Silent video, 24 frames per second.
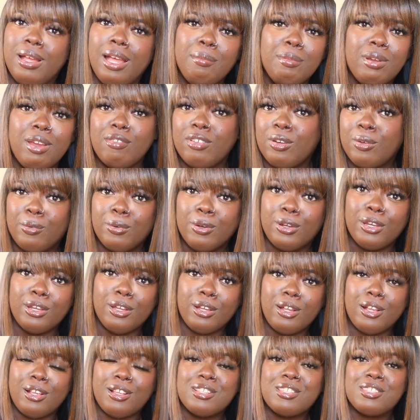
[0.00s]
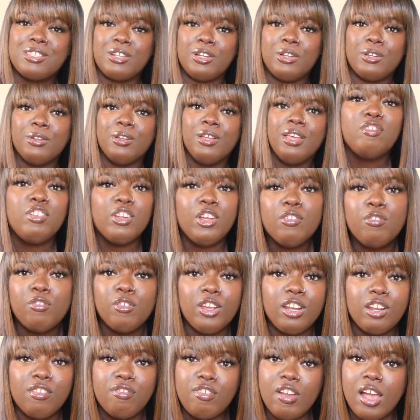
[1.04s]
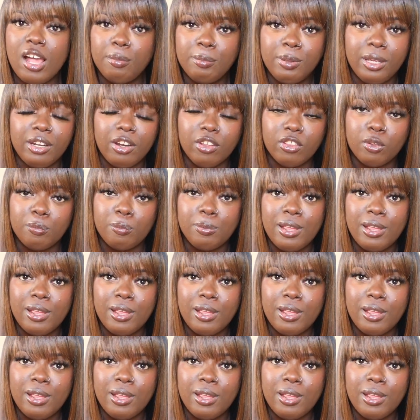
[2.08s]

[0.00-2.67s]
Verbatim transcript: I'm everywhere y'all so feel free to follow me on other